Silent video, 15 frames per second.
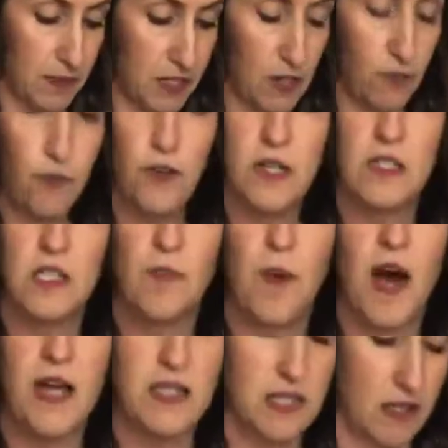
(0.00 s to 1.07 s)
different
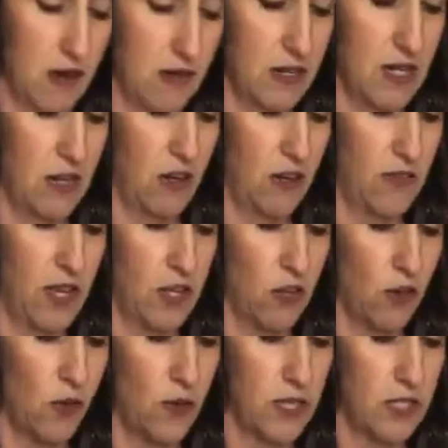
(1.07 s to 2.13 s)
spots on here that
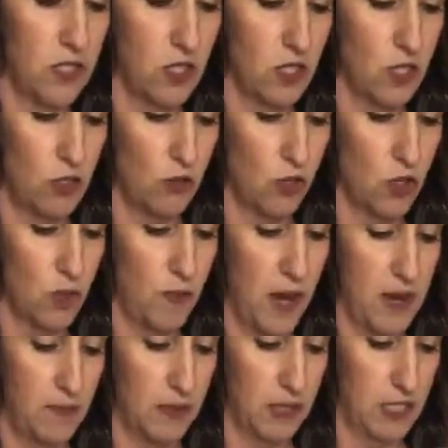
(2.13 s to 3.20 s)
you're going to use your
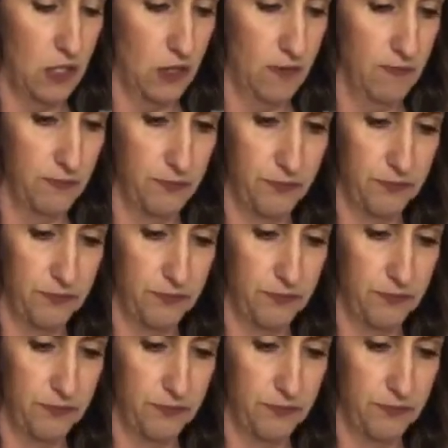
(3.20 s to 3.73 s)
pipe cleaner.